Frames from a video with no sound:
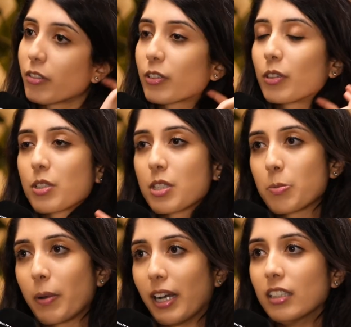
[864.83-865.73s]
of course,
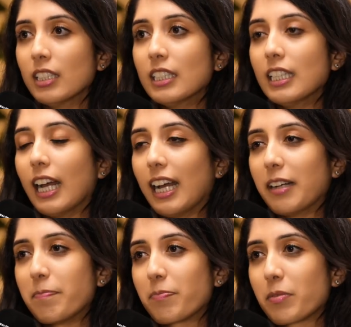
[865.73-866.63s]
as well.
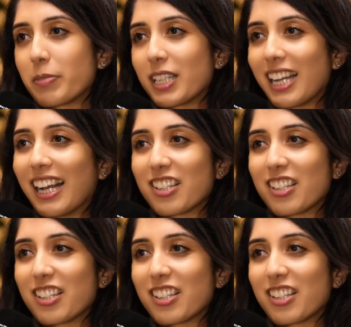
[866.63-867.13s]
But yeah,